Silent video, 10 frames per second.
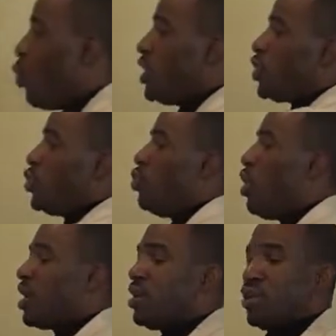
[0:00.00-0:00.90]
What you
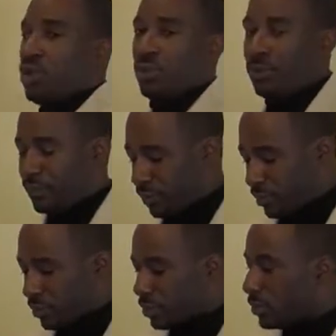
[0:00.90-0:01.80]
want to do
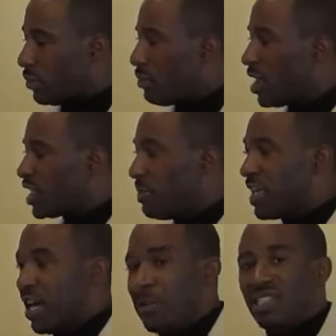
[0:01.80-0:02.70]
to
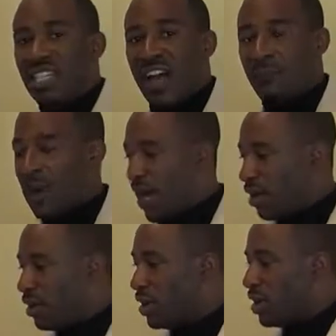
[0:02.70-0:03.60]
become a
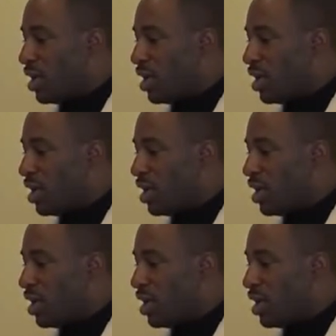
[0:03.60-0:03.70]
Sapphire